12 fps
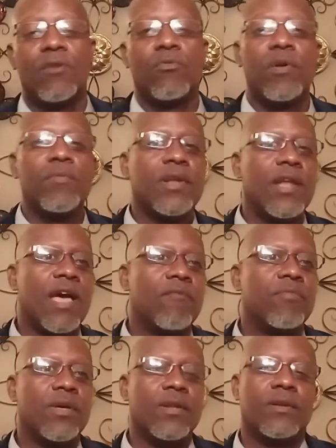women have
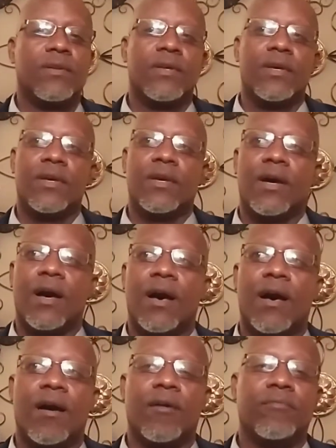been
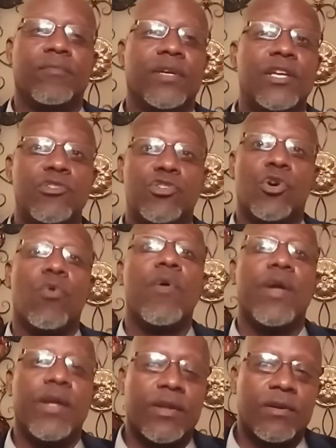
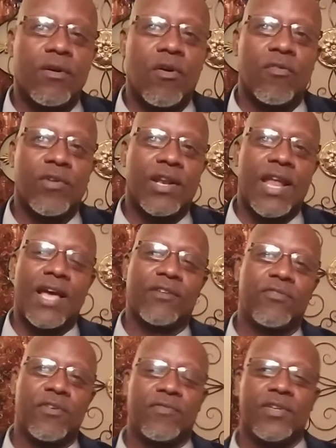enjoying over the last
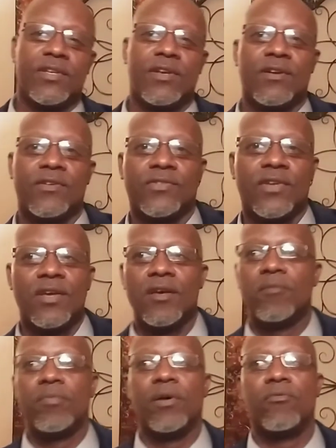50 years,
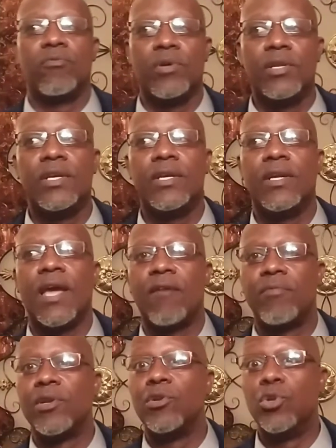but really have
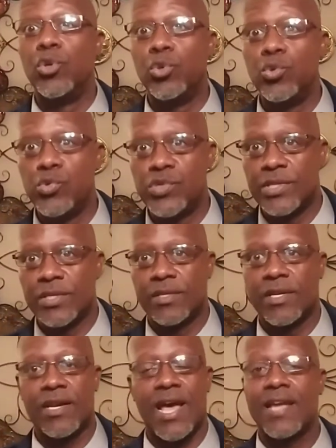been losing.
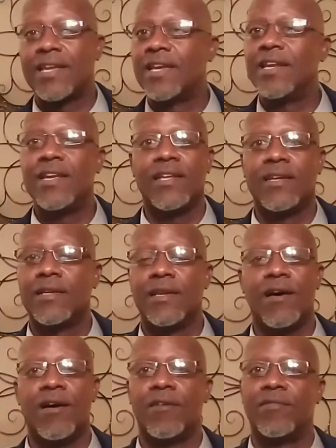They're not getting any
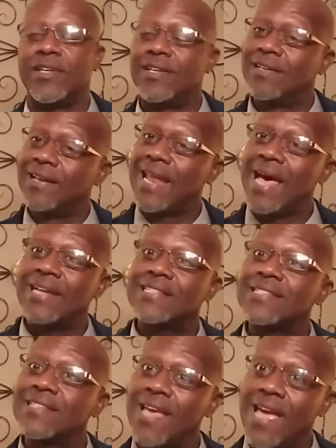love. They're getting a lot of
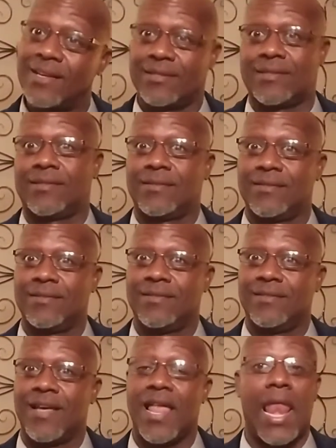sex.
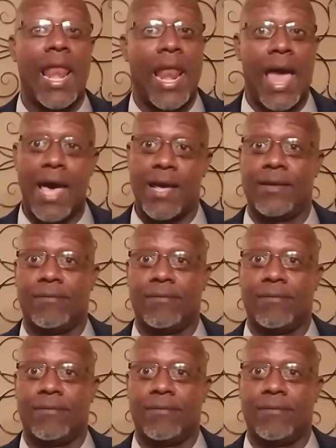A lot.